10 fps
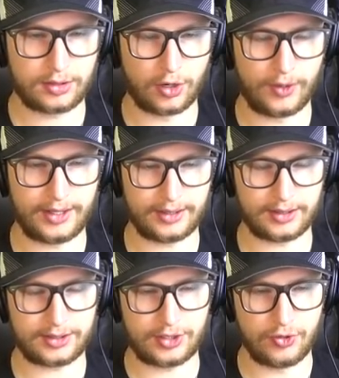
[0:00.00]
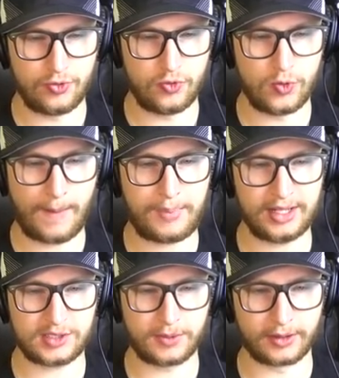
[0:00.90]
going to
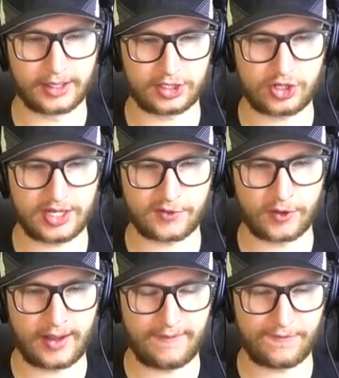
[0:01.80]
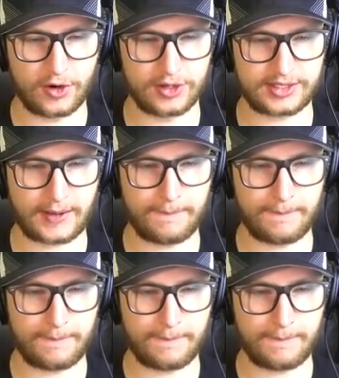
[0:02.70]
Pittsburgh in exchange for a first,